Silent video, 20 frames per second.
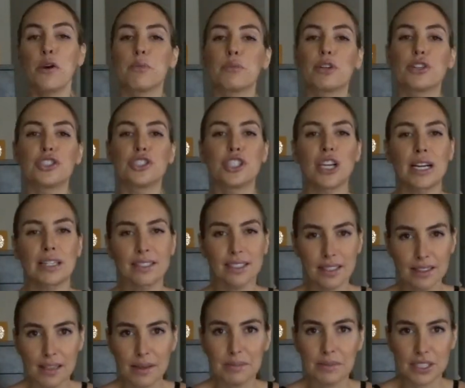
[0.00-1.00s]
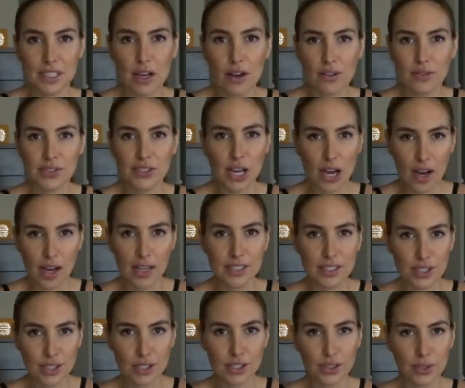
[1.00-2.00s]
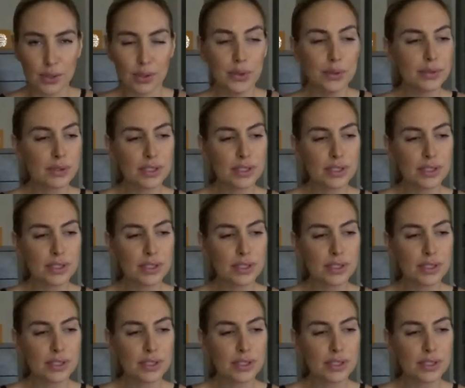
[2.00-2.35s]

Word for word: projecting themselves onto you.